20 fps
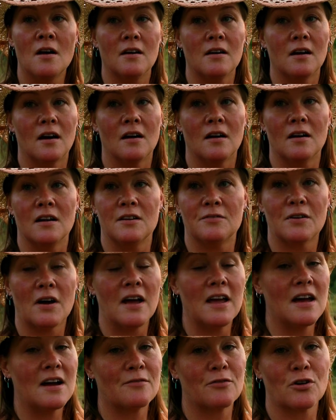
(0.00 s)
Uh, if
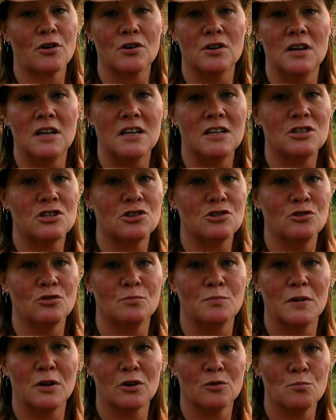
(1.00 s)
I ever need
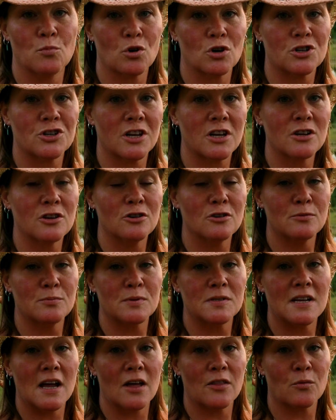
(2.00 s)
to build more chicken
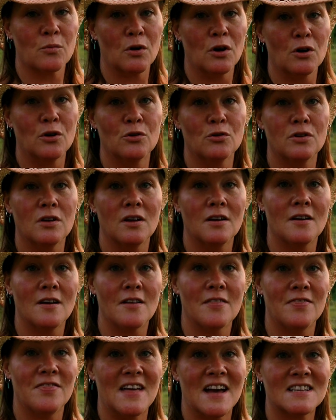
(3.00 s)
coops down the road,
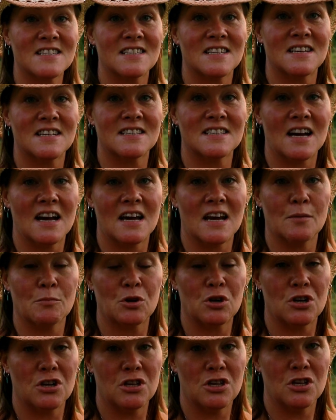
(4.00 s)
that's the design
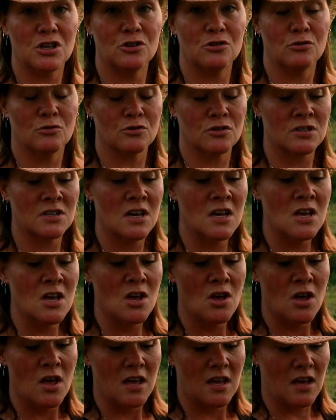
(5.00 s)
I'm going to use.
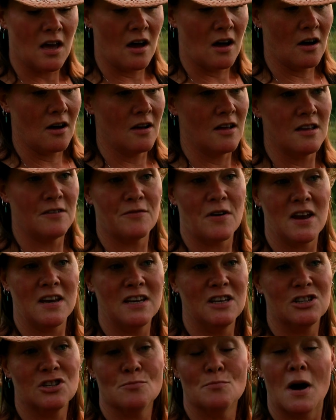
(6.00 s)
Uh, if I
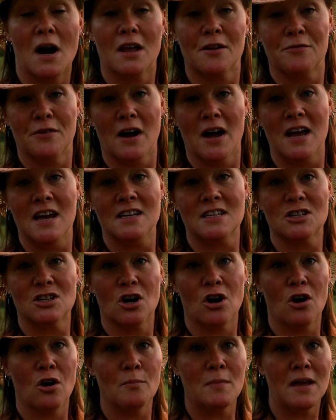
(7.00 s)
need to modify it at
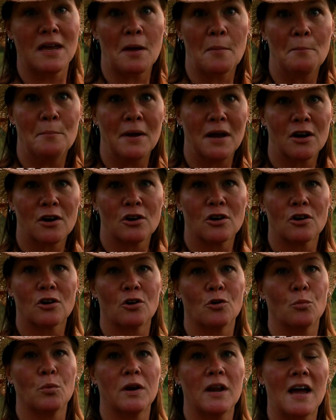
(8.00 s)
all, make it bigger
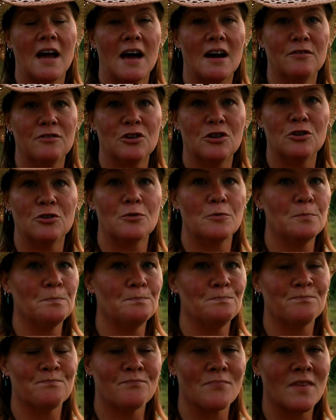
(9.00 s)
or what have you,
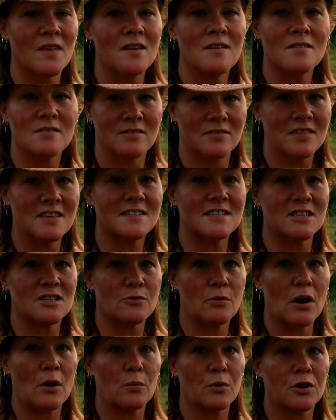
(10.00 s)
this is
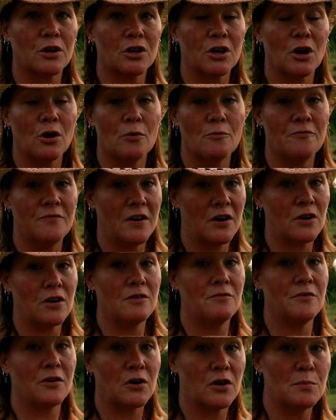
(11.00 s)
the route we're going to go. I'm
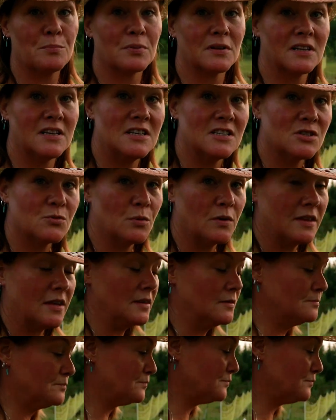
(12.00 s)
very, very pleased with it.